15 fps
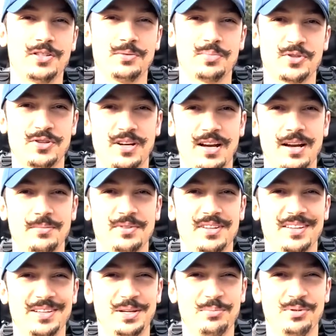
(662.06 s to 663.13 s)
subscribed,
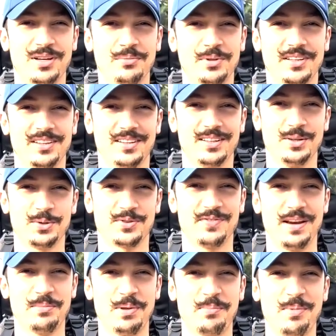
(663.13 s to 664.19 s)
you're probably a close
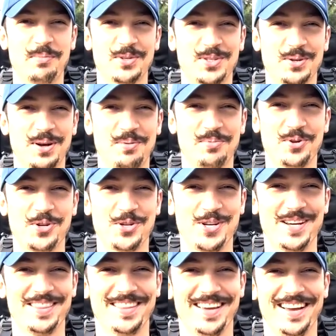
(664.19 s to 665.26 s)
family member, so I
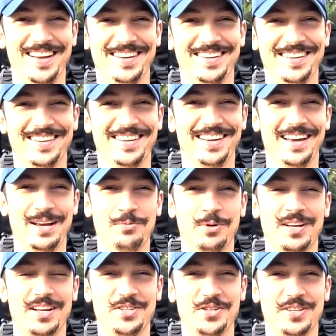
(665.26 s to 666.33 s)
appreciate that. And
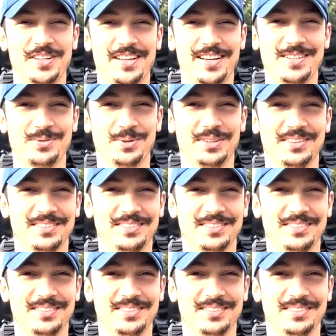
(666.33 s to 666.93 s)
we'll catch you in the next one.